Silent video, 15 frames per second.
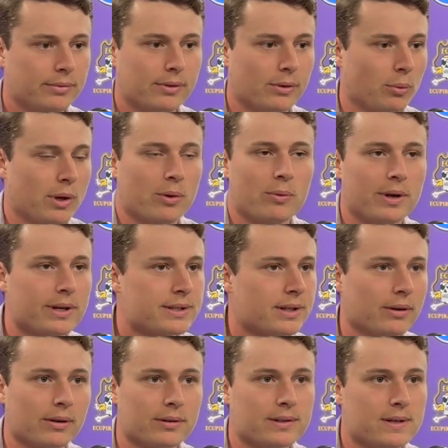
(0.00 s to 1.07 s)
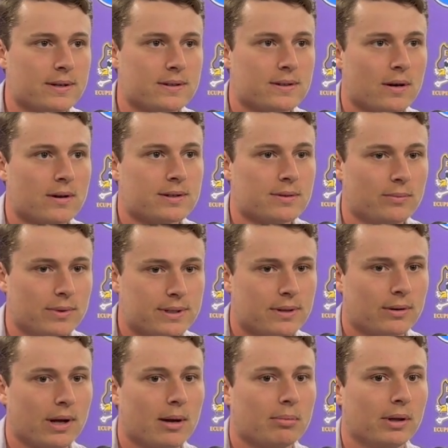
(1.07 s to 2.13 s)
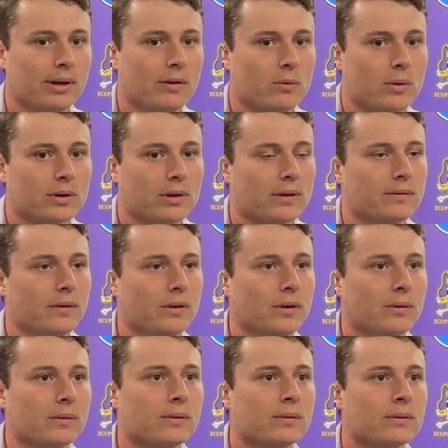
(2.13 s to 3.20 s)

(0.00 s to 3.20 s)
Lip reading: 3 weeks till the season starts, and we still got plenty of work left to do.